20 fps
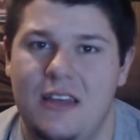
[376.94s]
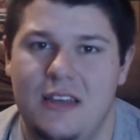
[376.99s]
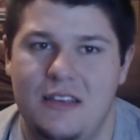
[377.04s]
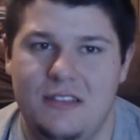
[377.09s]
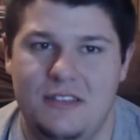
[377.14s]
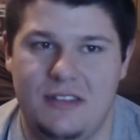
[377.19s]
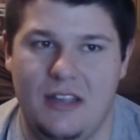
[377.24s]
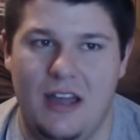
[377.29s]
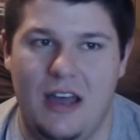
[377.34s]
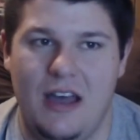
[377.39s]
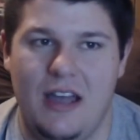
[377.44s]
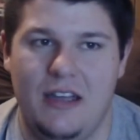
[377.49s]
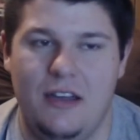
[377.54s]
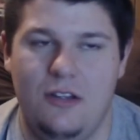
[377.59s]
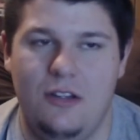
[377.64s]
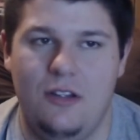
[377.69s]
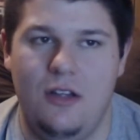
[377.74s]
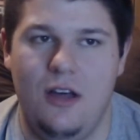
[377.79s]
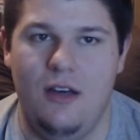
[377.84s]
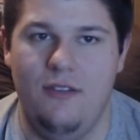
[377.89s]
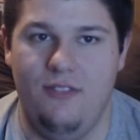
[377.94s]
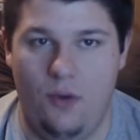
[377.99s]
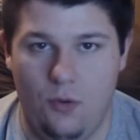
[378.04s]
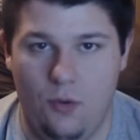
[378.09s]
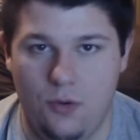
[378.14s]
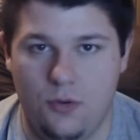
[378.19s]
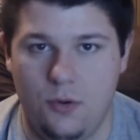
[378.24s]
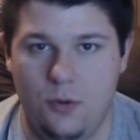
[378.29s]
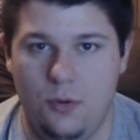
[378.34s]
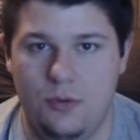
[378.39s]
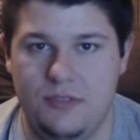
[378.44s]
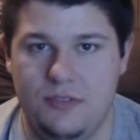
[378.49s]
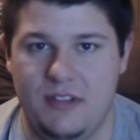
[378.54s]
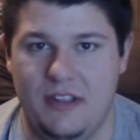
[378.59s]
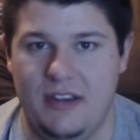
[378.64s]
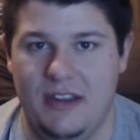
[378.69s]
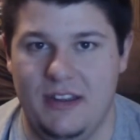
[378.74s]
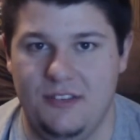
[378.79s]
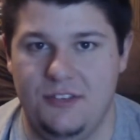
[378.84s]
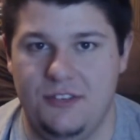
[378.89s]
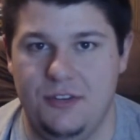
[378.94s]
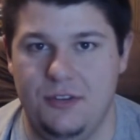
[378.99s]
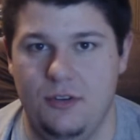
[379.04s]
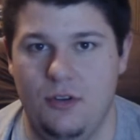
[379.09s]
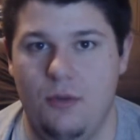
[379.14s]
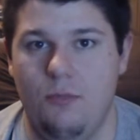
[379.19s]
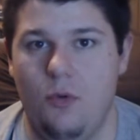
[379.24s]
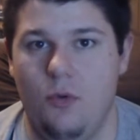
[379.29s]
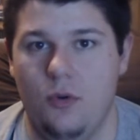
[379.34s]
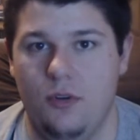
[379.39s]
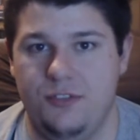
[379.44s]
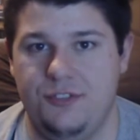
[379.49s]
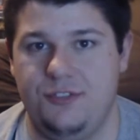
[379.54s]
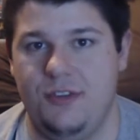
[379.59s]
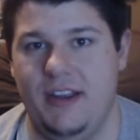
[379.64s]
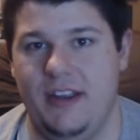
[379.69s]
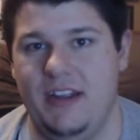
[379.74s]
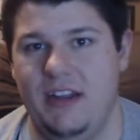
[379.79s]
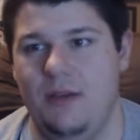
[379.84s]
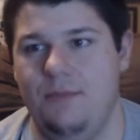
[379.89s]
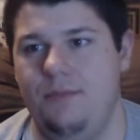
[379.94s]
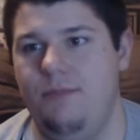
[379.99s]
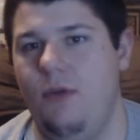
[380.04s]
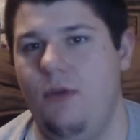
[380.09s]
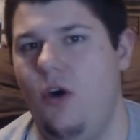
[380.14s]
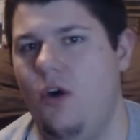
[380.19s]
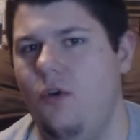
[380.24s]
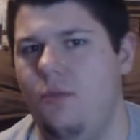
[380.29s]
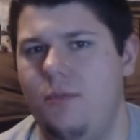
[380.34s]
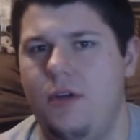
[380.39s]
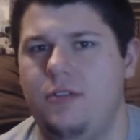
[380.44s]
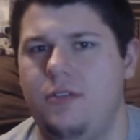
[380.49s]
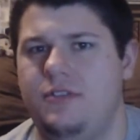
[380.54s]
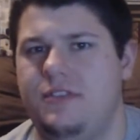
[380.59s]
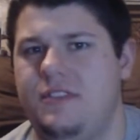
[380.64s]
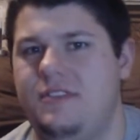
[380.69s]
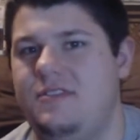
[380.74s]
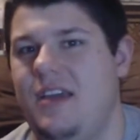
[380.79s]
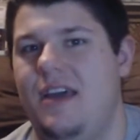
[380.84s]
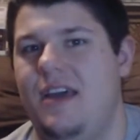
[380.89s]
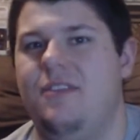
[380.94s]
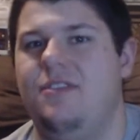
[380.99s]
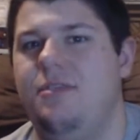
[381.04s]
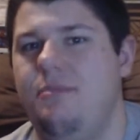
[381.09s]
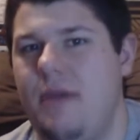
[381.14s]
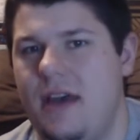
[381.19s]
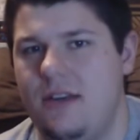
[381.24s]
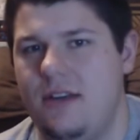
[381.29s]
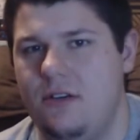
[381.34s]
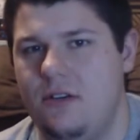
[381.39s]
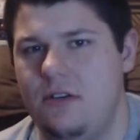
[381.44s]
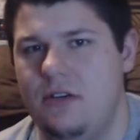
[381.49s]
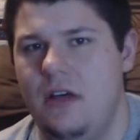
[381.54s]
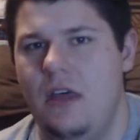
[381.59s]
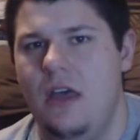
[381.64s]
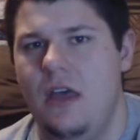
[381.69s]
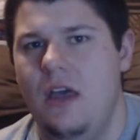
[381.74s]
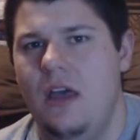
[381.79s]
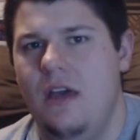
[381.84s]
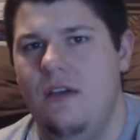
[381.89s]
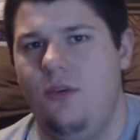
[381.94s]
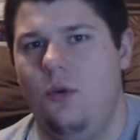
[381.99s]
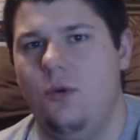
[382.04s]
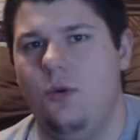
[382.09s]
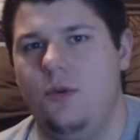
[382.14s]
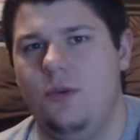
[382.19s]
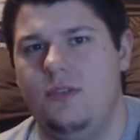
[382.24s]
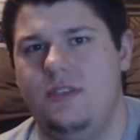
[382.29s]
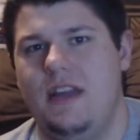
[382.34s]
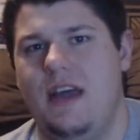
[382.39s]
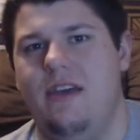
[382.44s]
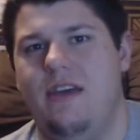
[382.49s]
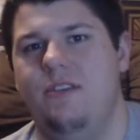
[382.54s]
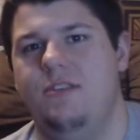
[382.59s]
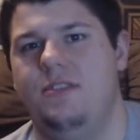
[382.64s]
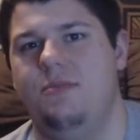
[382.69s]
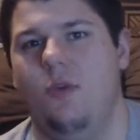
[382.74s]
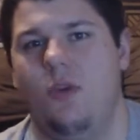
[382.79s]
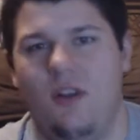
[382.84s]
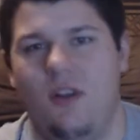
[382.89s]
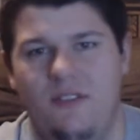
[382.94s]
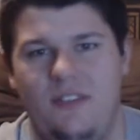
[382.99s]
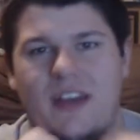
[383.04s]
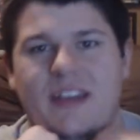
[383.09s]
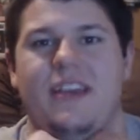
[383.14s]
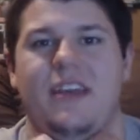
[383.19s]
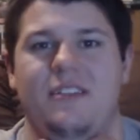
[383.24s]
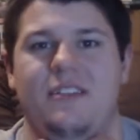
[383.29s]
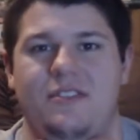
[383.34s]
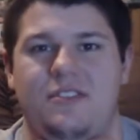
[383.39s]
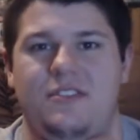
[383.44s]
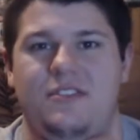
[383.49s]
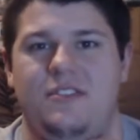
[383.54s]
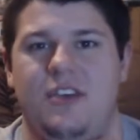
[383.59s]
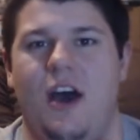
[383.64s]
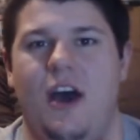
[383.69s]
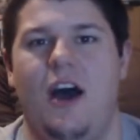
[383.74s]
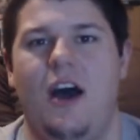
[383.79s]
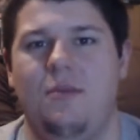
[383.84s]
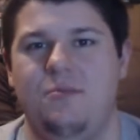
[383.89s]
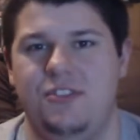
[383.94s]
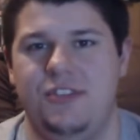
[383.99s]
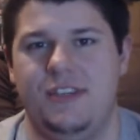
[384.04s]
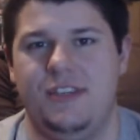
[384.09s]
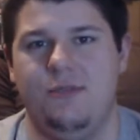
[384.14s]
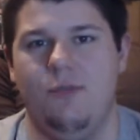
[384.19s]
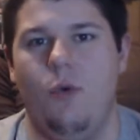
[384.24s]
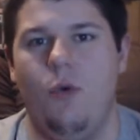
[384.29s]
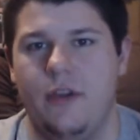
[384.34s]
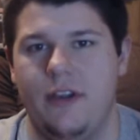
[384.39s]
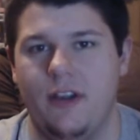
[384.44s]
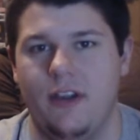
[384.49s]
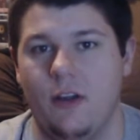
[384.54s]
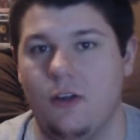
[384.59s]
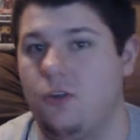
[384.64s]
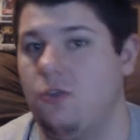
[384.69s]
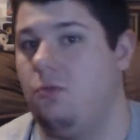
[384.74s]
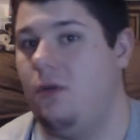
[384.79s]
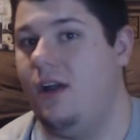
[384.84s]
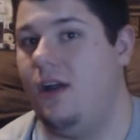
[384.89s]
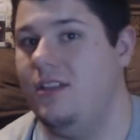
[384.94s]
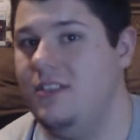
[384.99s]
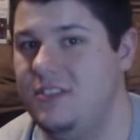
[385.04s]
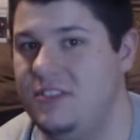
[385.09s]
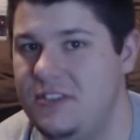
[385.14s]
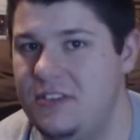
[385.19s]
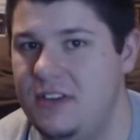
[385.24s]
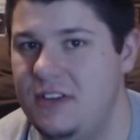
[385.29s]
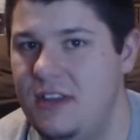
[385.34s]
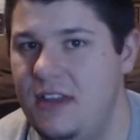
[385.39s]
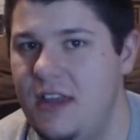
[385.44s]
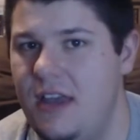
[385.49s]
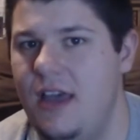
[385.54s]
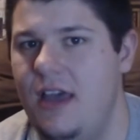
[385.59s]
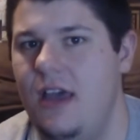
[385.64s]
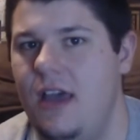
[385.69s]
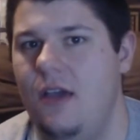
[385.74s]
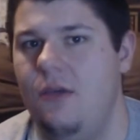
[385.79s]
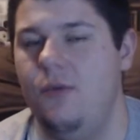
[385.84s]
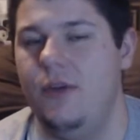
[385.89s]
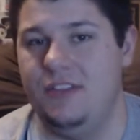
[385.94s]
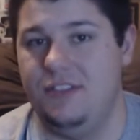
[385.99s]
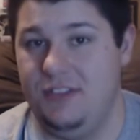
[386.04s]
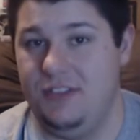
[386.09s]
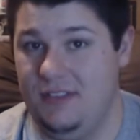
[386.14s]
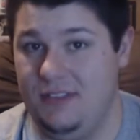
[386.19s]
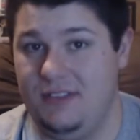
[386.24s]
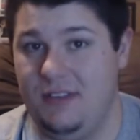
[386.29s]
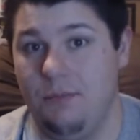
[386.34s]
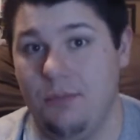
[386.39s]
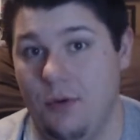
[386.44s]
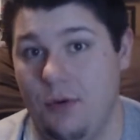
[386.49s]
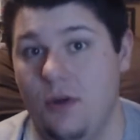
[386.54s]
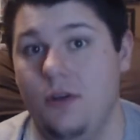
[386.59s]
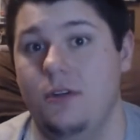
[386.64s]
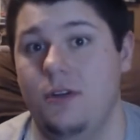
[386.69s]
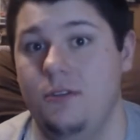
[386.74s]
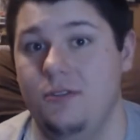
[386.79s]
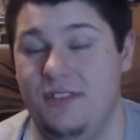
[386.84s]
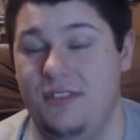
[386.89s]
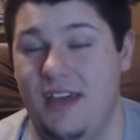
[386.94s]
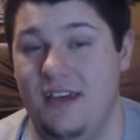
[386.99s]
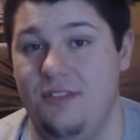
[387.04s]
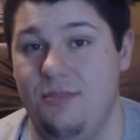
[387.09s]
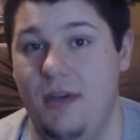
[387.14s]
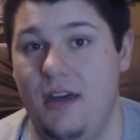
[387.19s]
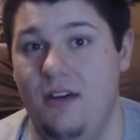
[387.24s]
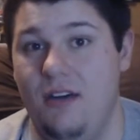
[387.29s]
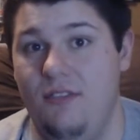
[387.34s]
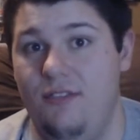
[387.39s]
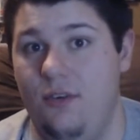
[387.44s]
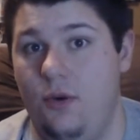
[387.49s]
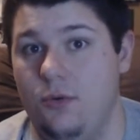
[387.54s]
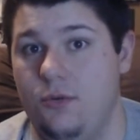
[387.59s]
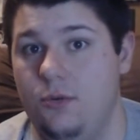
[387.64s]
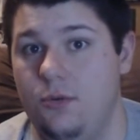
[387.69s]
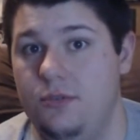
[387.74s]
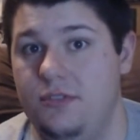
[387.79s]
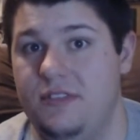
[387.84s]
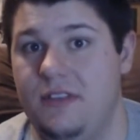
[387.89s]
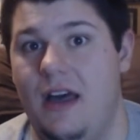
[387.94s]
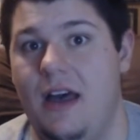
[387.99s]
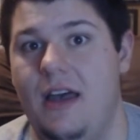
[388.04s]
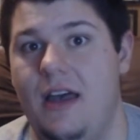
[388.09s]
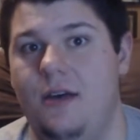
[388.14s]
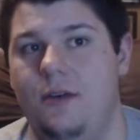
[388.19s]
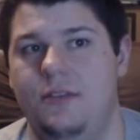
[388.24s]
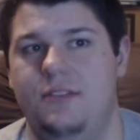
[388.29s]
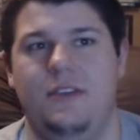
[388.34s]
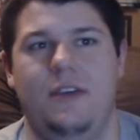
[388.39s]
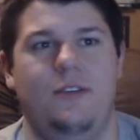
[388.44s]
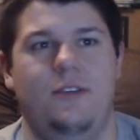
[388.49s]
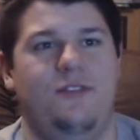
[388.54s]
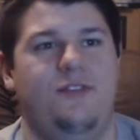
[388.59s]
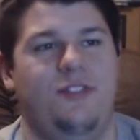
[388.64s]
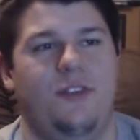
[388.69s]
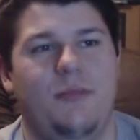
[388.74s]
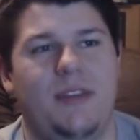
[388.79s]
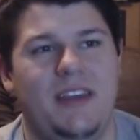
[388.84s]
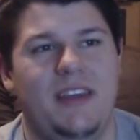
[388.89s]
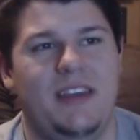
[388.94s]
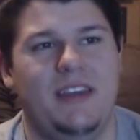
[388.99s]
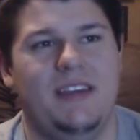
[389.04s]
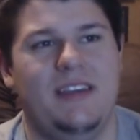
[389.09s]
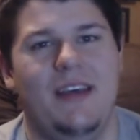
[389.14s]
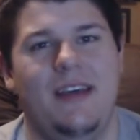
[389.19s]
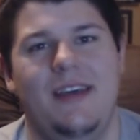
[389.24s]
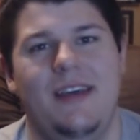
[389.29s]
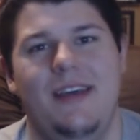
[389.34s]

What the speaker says: style of vocals and into a more straight up, almost death metal vocal style. It's more of like a Tom G. Warrior grunt, which is a proto death metal vocal style. So for me,